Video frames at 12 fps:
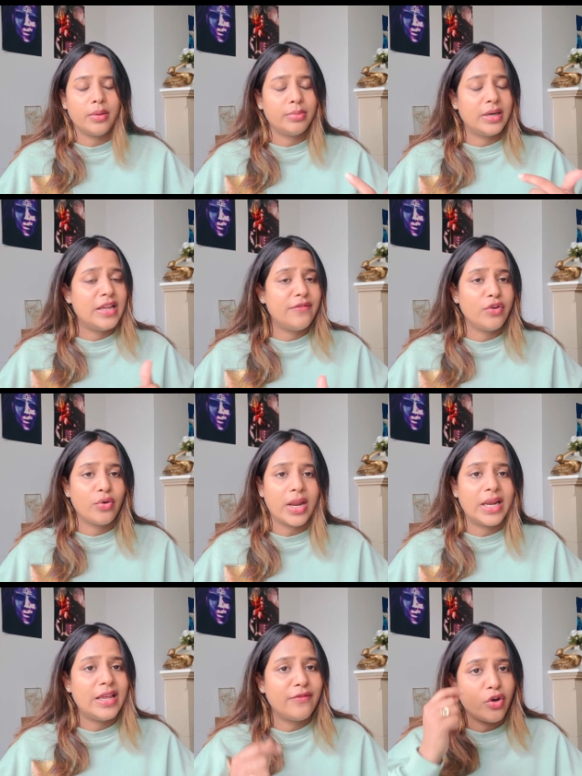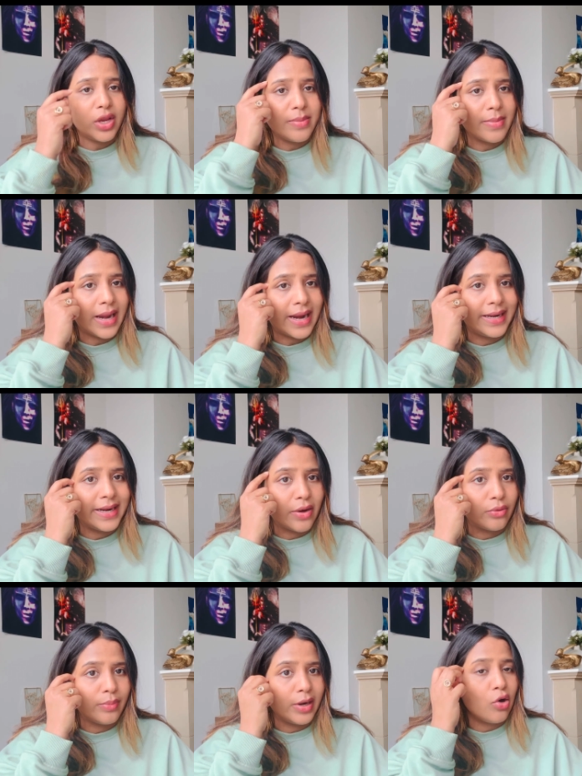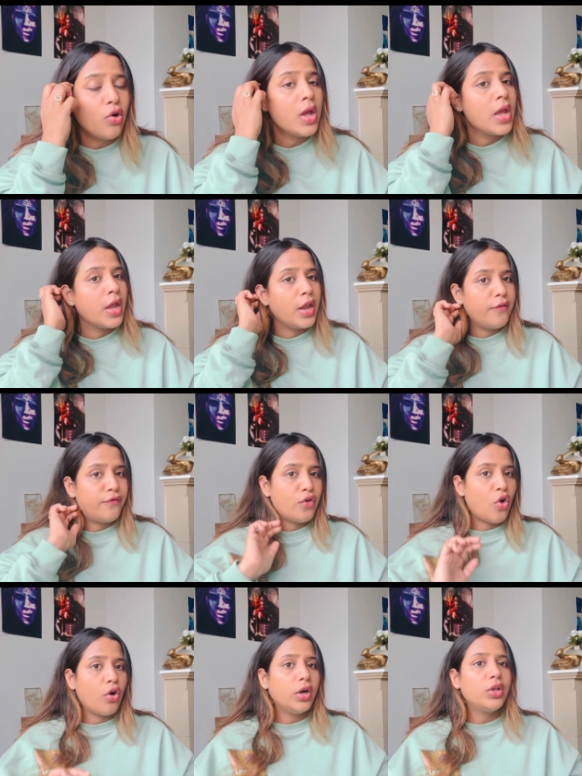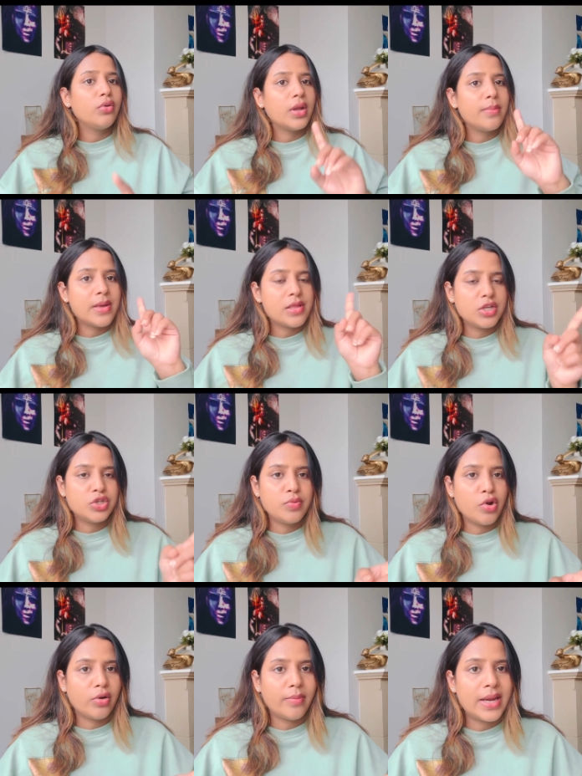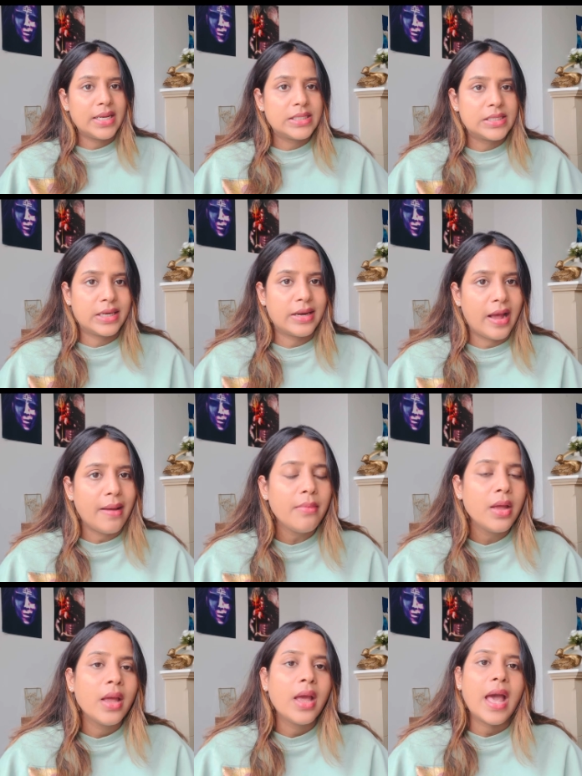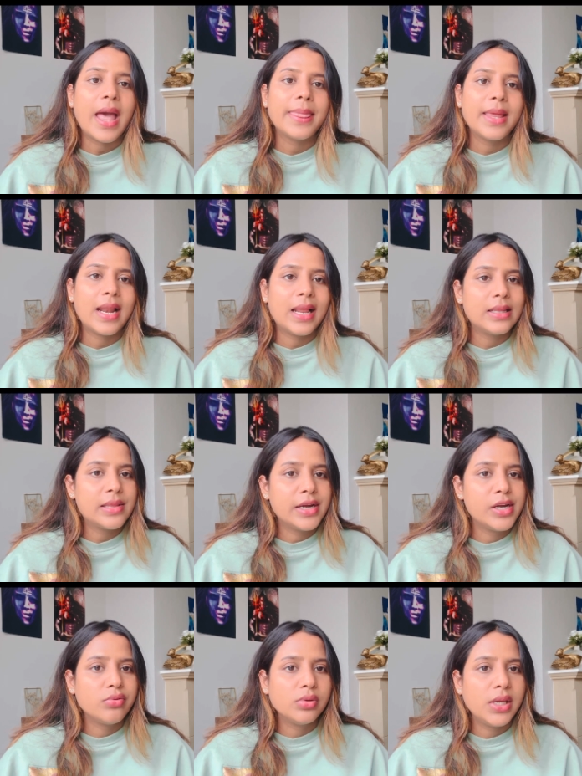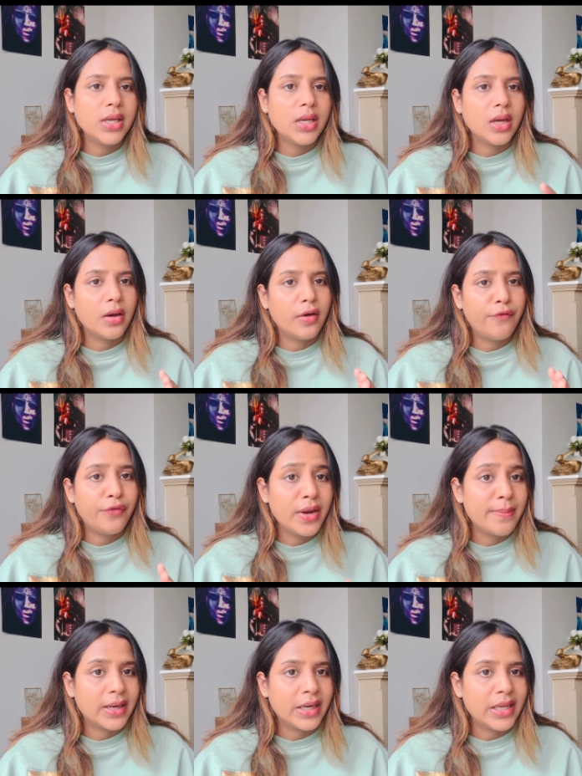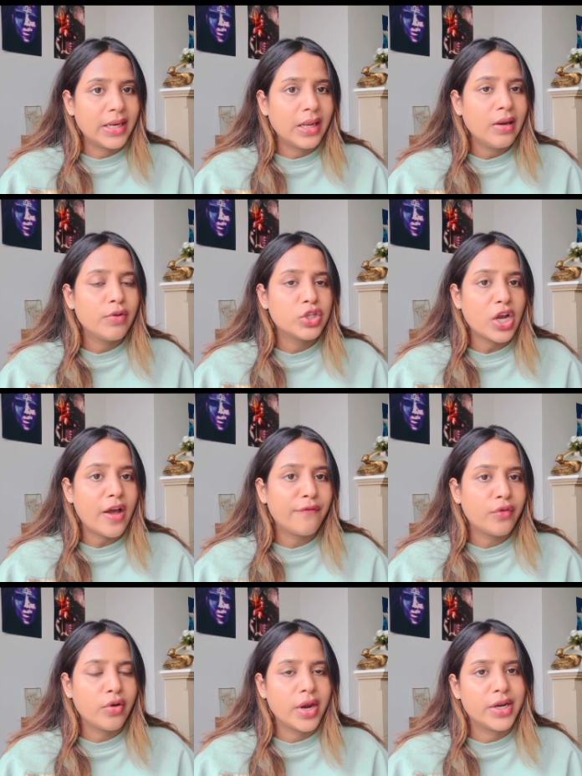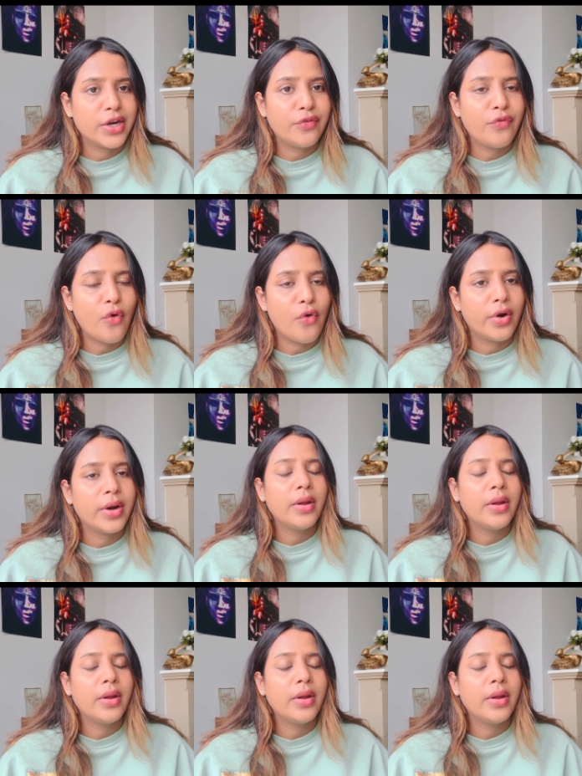you can leave your email ID down below. If not, you can message me on my Instagram, and then I'll send you the free material which I have created for.